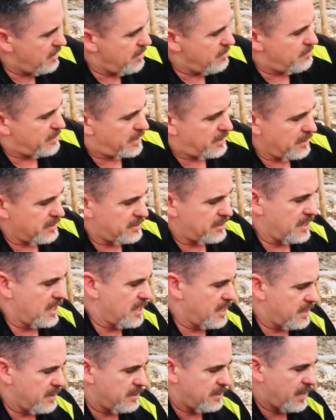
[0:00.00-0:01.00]
because
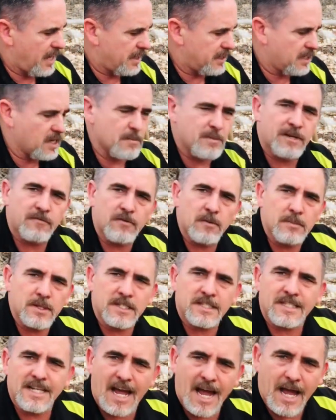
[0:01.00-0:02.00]
you had to come in from the
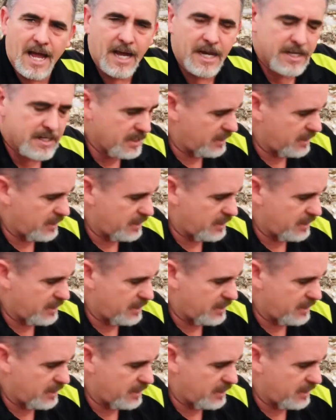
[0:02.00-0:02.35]
side,